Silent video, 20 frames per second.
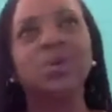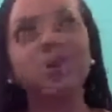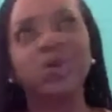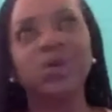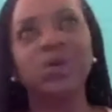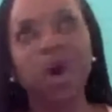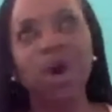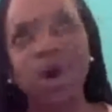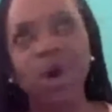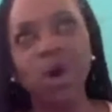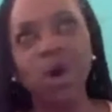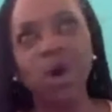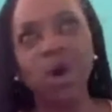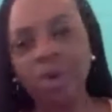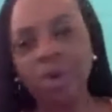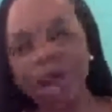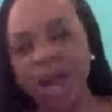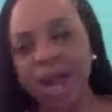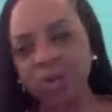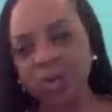going through the
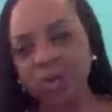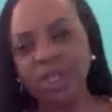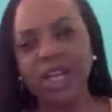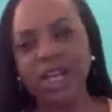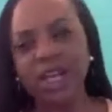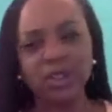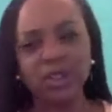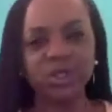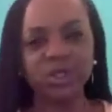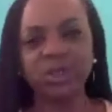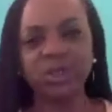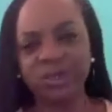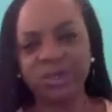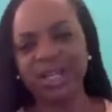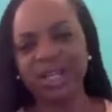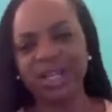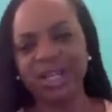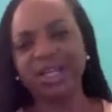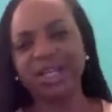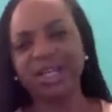whole bad
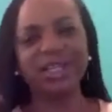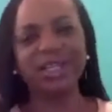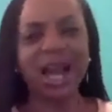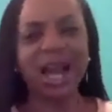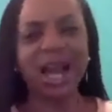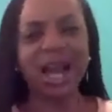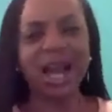relationship thing,